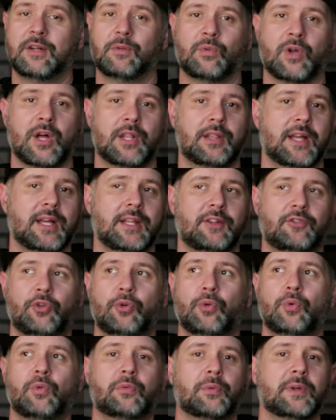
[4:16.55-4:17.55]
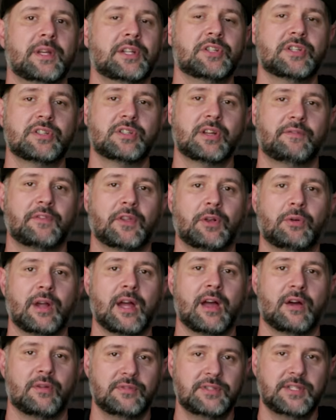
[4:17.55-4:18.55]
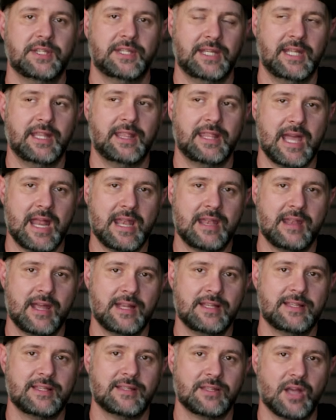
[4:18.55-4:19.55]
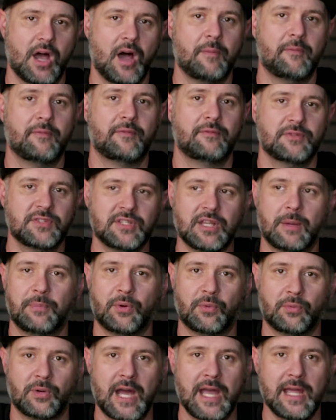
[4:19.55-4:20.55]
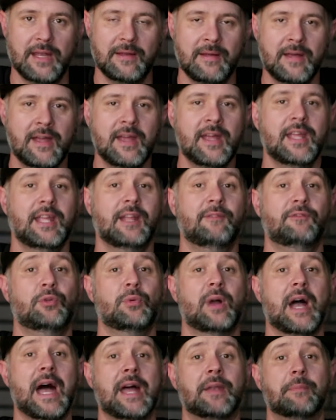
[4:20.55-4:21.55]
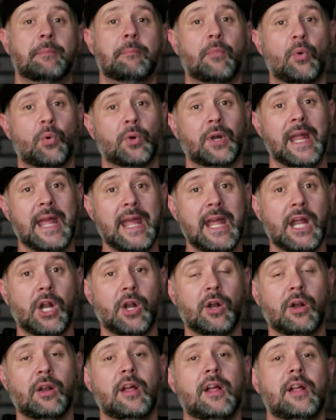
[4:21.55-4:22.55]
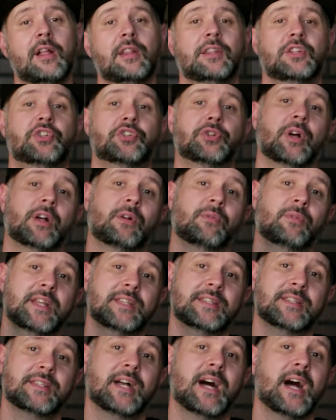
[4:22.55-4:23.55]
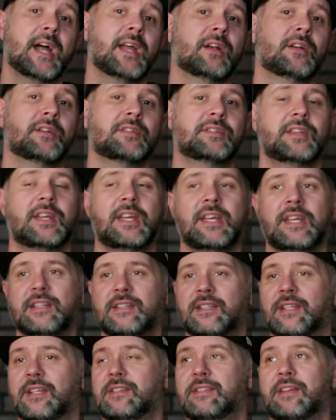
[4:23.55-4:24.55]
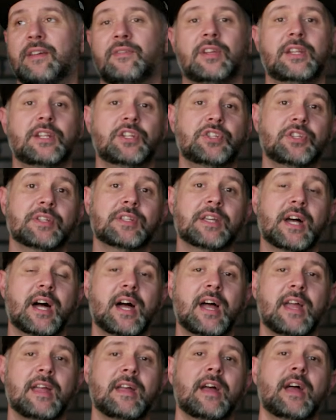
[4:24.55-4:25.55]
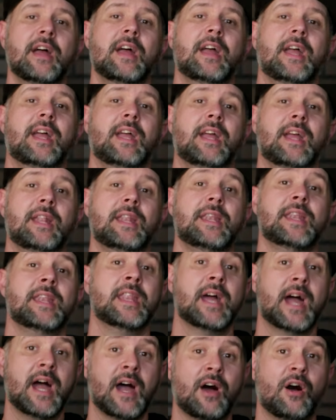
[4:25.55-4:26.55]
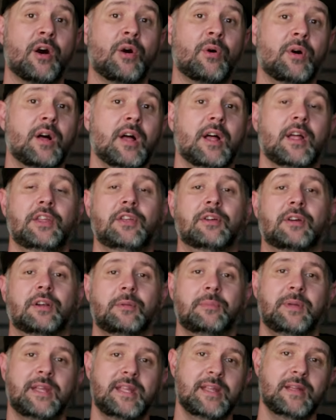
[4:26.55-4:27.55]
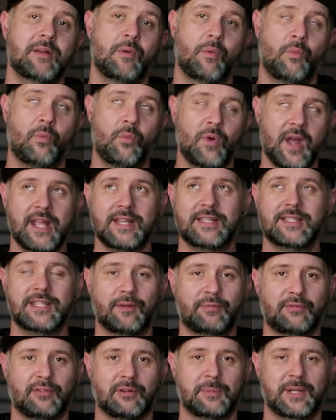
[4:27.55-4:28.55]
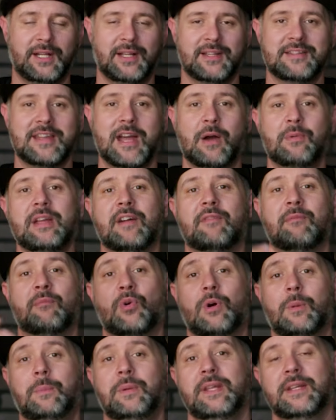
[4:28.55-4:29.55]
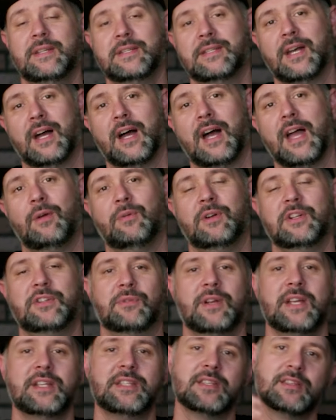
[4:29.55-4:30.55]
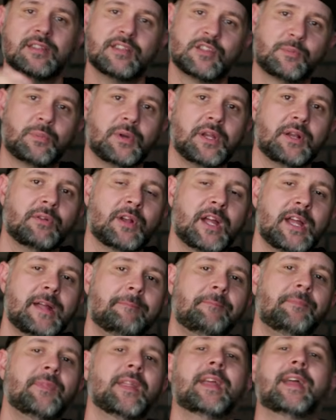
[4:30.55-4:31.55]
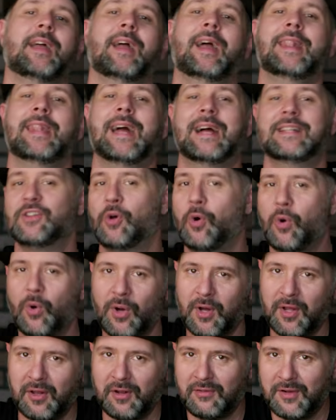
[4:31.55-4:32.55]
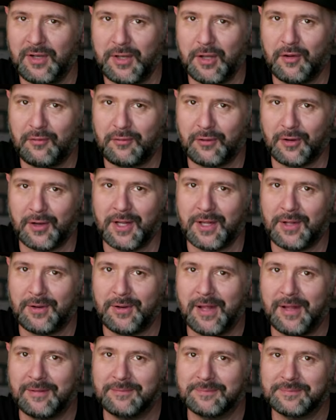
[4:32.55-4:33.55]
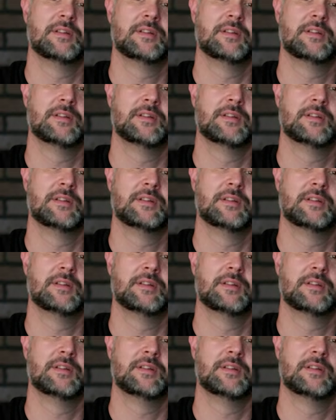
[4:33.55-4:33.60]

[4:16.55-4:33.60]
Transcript: to run like 2-3 inches off the ground to get that nice soft supple ride. If you add more air, the truck raises higher, say 6-7 inches high, and now you're going to be way stiffer because now we have more PSI, which raises the spring rate, and that's a whole other video for another day.